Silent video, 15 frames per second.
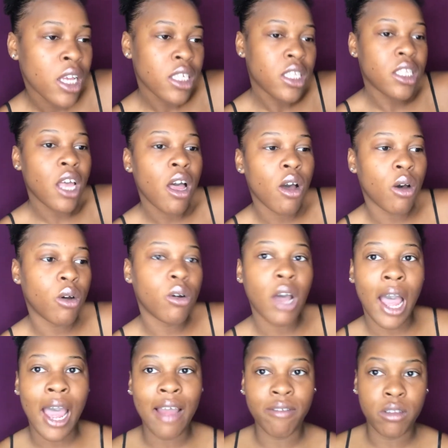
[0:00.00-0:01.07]
So
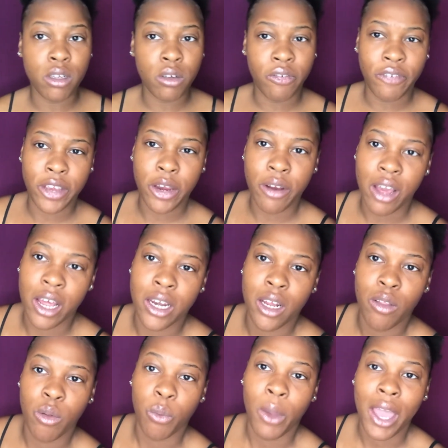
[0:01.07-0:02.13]
I have to figure out
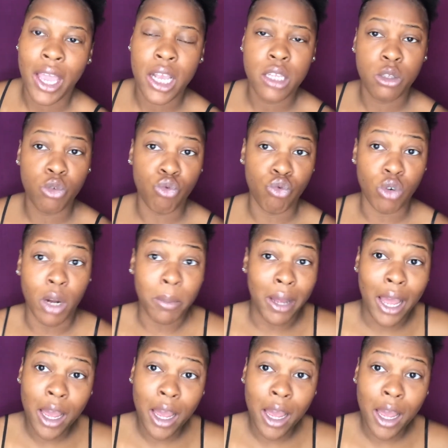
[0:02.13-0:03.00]
another way to draw my